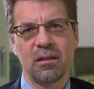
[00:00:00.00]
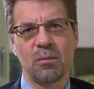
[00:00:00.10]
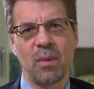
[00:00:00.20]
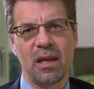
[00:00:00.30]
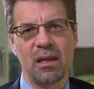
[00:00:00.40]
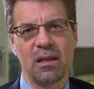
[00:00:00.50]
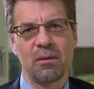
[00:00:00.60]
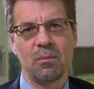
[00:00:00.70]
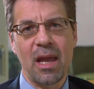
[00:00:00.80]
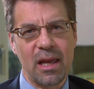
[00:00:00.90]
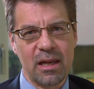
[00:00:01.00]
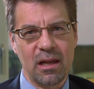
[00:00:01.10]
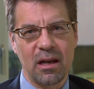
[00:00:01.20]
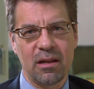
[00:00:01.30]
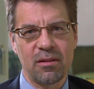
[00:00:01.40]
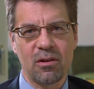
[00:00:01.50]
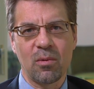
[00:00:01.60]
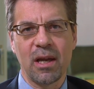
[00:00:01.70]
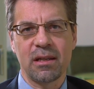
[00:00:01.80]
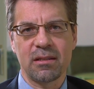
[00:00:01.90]
may make on their
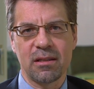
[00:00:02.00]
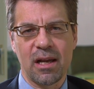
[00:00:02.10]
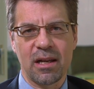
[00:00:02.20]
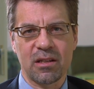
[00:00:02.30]
way to that